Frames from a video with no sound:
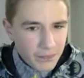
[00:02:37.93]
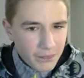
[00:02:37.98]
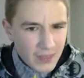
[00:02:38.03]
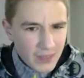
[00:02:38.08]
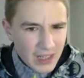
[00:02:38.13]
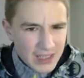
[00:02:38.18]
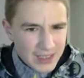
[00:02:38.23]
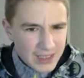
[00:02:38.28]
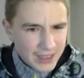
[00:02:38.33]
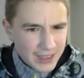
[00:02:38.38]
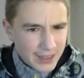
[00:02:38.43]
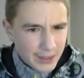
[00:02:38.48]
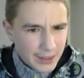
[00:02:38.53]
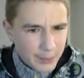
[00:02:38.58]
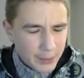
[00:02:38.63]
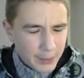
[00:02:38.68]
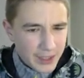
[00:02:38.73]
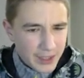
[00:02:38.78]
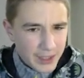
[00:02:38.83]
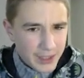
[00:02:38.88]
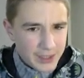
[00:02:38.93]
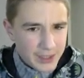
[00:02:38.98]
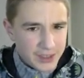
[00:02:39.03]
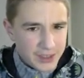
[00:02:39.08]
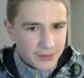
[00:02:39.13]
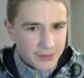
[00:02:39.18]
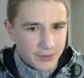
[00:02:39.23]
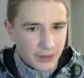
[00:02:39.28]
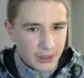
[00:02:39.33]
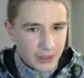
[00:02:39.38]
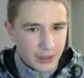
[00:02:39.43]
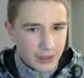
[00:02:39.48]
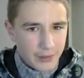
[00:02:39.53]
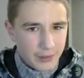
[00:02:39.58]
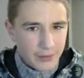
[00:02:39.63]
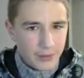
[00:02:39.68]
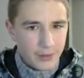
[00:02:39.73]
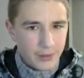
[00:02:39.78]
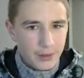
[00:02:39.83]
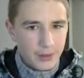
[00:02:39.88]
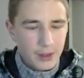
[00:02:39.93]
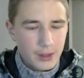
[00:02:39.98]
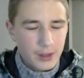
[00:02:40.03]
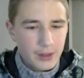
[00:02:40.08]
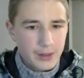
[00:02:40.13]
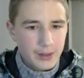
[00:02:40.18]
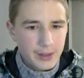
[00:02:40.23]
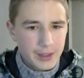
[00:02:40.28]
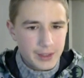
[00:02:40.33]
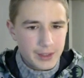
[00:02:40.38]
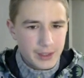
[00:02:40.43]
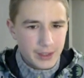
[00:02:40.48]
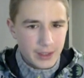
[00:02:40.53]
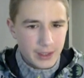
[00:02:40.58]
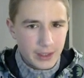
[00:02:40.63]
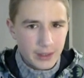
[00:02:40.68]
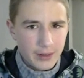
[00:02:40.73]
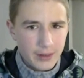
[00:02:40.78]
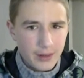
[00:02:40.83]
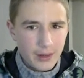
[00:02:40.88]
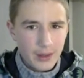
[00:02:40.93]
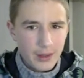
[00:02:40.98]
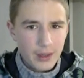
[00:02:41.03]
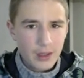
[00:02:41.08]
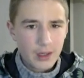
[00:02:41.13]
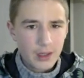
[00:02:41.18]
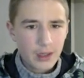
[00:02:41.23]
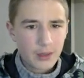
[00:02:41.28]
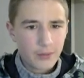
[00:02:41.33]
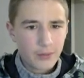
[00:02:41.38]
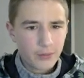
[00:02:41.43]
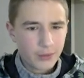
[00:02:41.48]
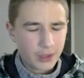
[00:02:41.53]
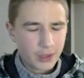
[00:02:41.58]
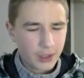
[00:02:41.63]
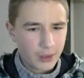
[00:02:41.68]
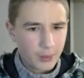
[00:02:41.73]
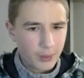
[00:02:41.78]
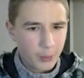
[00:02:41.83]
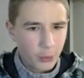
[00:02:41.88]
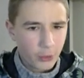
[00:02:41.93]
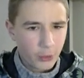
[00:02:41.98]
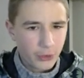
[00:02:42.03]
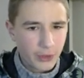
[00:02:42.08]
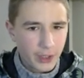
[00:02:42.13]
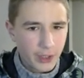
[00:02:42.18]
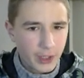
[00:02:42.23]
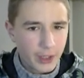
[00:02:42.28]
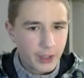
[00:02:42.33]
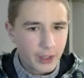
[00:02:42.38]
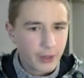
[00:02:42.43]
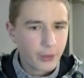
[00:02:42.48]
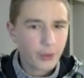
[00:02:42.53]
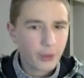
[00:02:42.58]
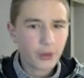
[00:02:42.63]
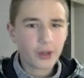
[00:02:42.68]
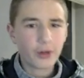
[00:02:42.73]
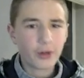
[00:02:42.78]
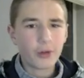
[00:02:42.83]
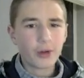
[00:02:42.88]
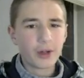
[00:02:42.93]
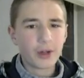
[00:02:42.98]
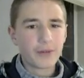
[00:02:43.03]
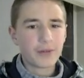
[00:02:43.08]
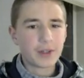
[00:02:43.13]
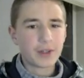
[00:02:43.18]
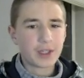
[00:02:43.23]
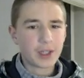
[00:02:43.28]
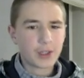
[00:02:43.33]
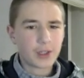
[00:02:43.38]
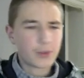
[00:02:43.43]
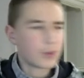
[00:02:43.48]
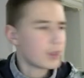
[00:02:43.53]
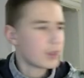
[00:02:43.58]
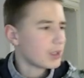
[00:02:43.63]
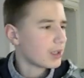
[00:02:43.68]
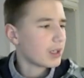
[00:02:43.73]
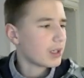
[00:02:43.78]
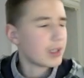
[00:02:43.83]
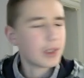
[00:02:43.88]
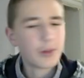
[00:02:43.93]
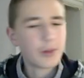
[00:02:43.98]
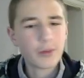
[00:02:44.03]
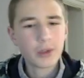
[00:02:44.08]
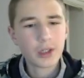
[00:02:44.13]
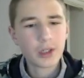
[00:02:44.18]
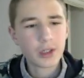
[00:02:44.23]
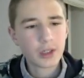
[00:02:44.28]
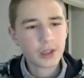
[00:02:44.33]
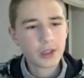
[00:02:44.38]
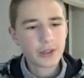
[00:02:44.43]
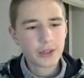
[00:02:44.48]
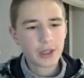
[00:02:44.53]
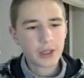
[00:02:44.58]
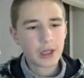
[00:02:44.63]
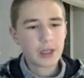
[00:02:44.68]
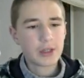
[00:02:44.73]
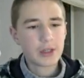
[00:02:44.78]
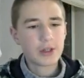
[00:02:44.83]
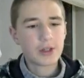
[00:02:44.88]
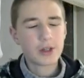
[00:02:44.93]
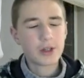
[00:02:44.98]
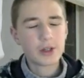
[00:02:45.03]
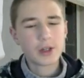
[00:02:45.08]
I think I'll play knight d5 think I'm winning up on there or or if it takes with the I win an exchange